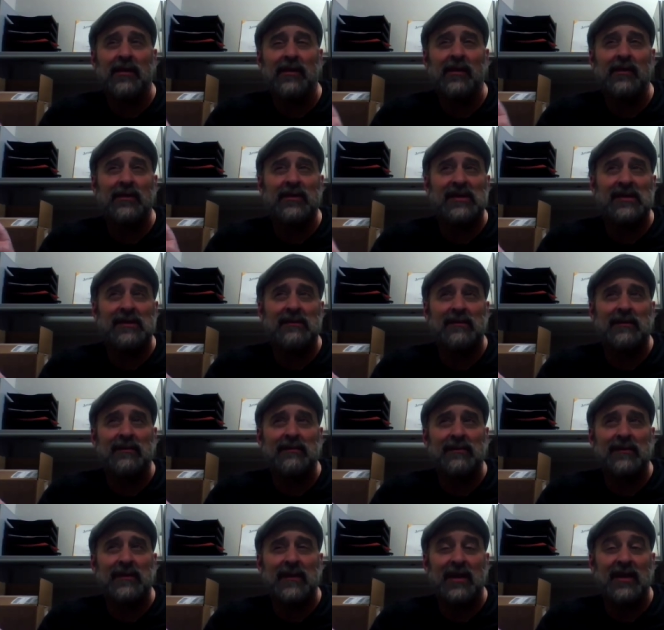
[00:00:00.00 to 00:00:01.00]
those,
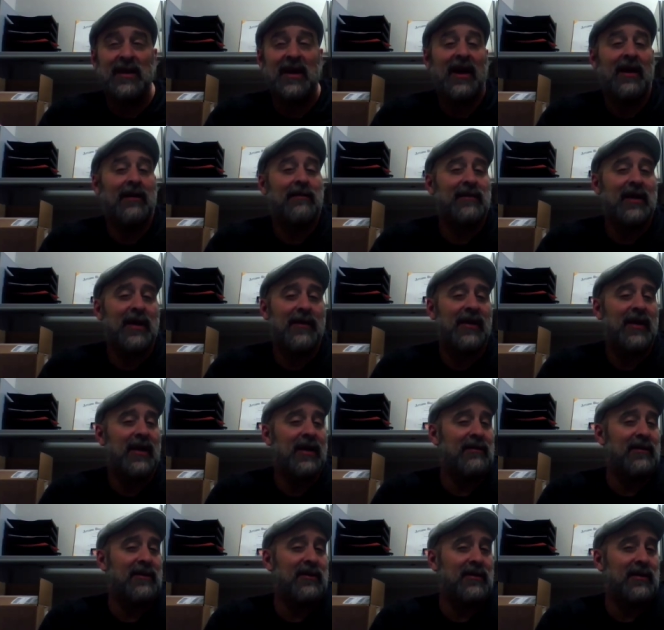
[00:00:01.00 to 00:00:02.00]
yeah, I
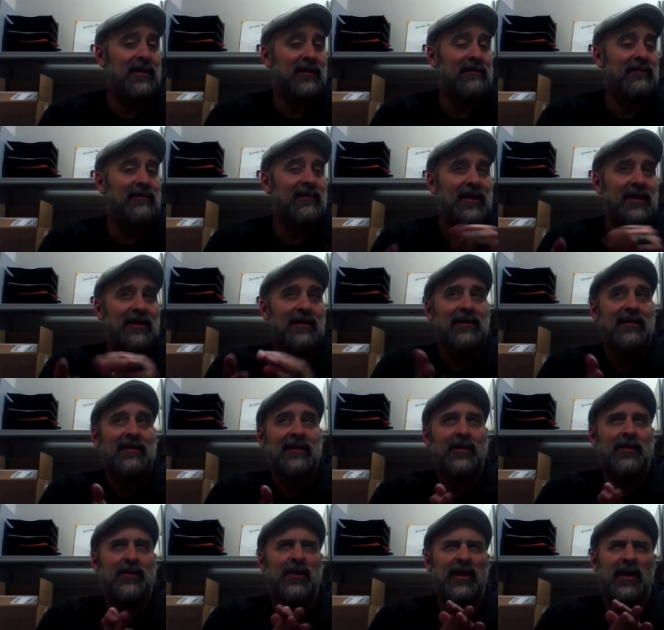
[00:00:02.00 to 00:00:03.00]
mean,
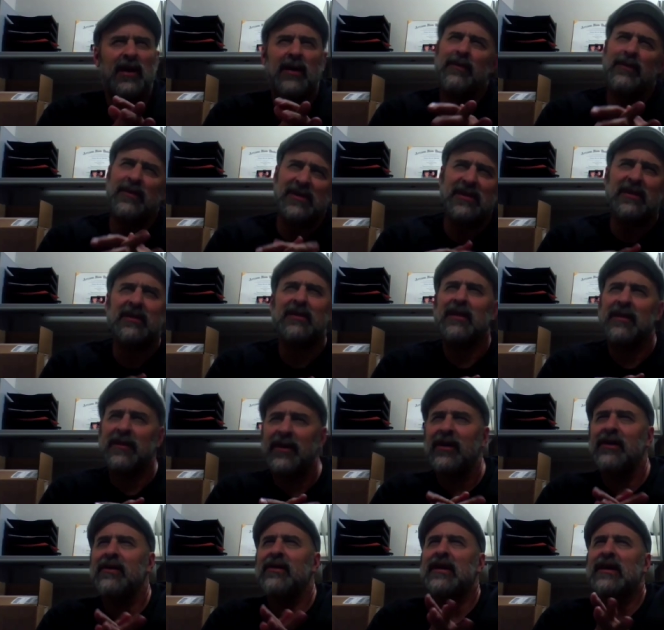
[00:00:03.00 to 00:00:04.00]
you're probably sitting
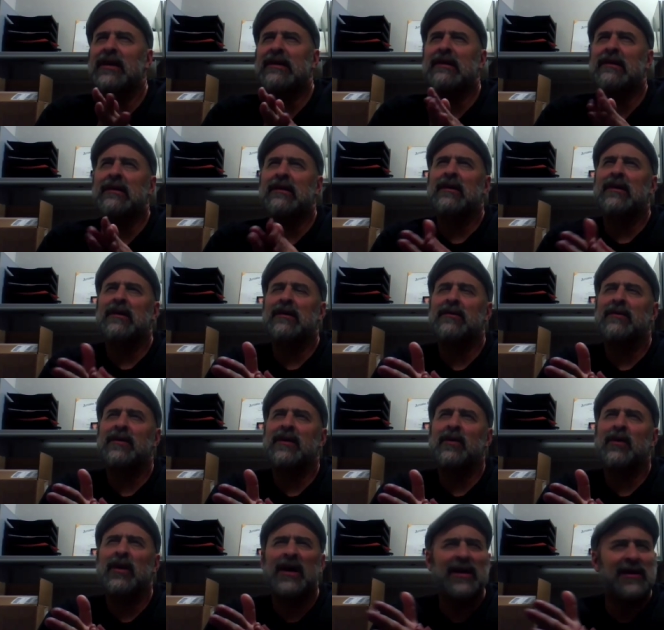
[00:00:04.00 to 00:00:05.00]
there like, huh,
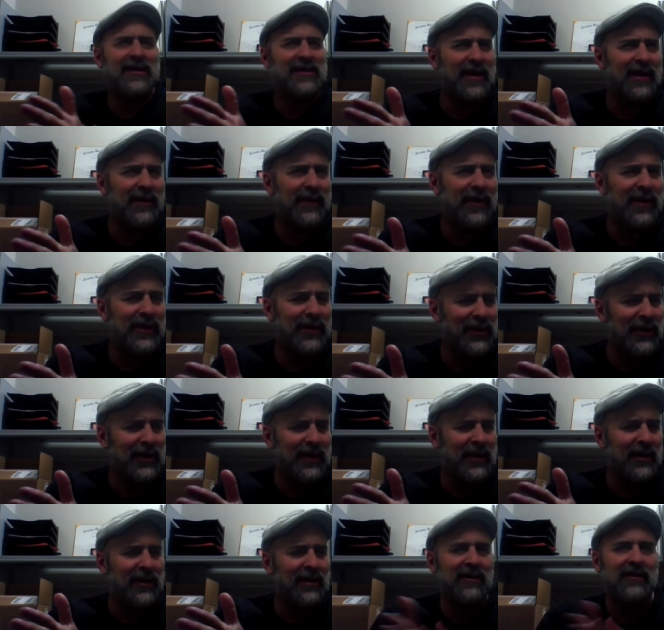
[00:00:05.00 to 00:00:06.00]
like, why is that better
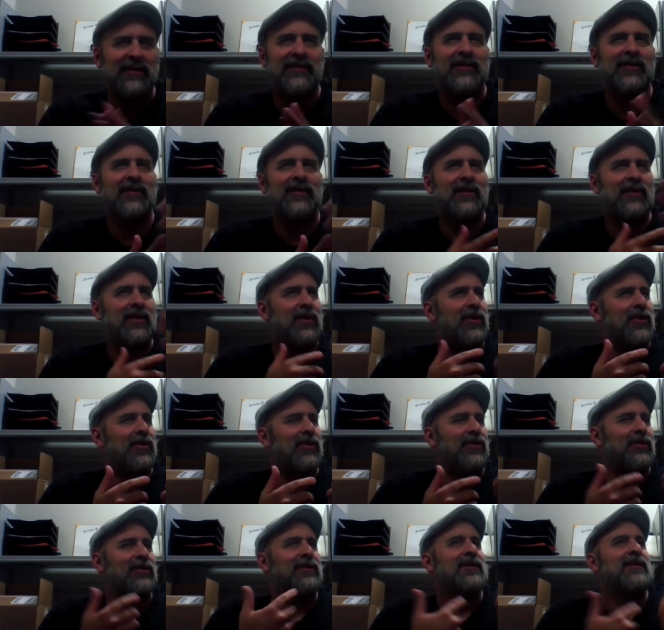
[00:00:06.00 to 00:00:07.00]
again? And if you
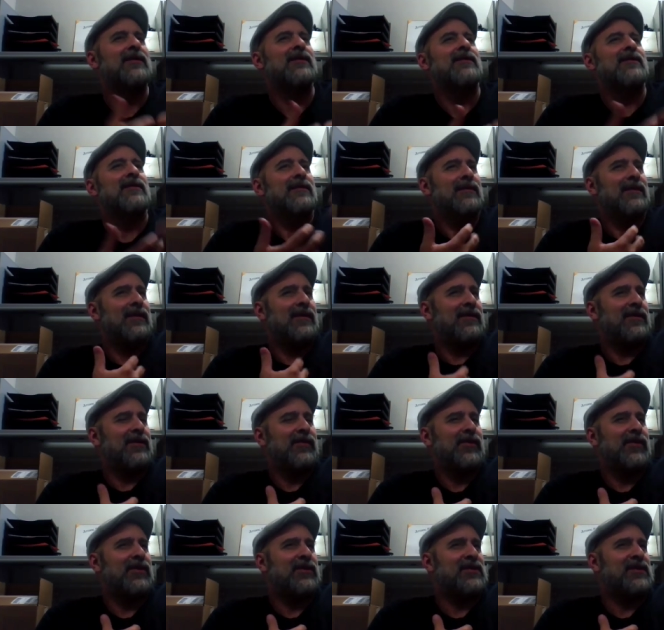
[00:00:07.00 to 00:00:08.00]
know the
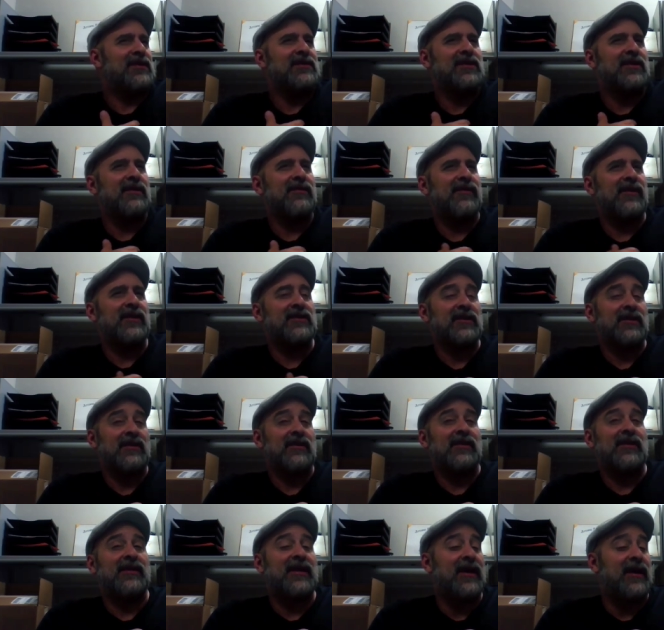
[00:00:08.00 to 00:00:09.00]
person's going to eventually
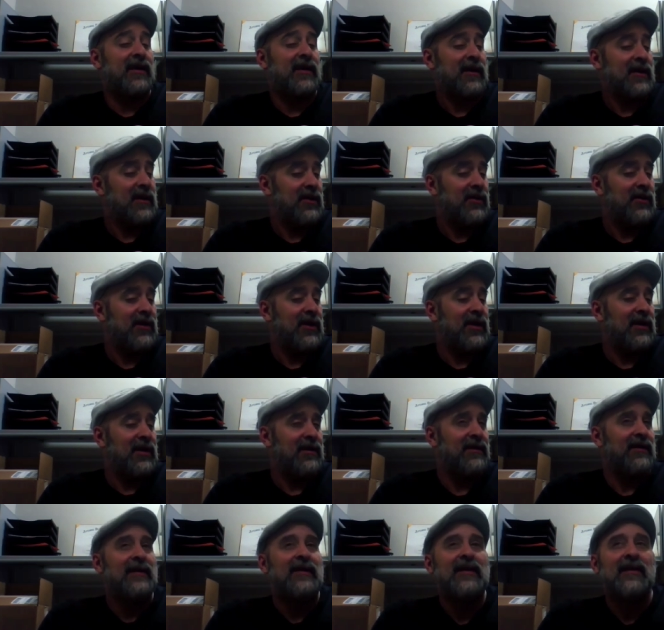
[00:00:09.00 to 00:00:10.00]
going to die
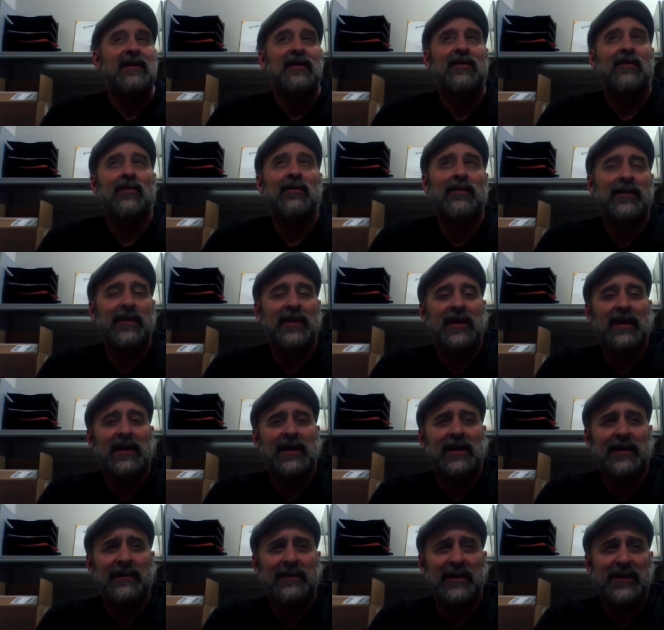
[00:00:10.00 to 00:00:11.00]
anyway,
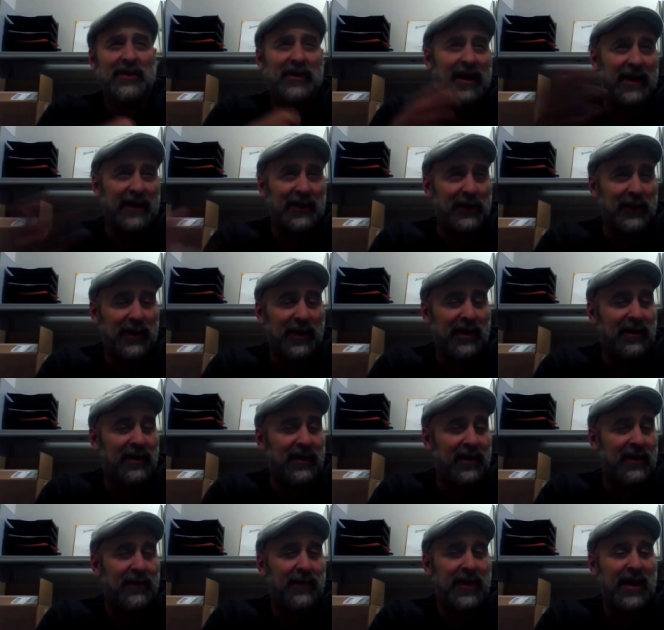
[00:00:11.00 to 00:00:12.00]
and you're not doing
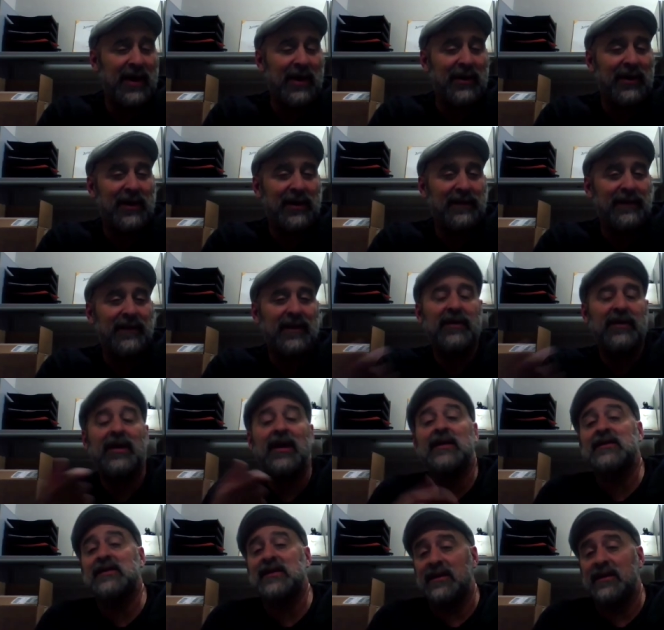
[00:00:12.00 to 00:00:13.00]
anything about it, and
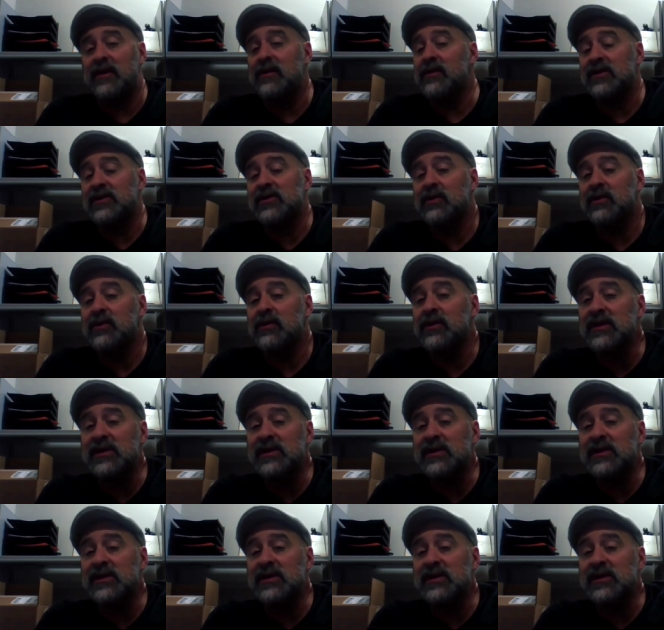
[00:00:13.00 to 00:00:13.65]
that's another sort of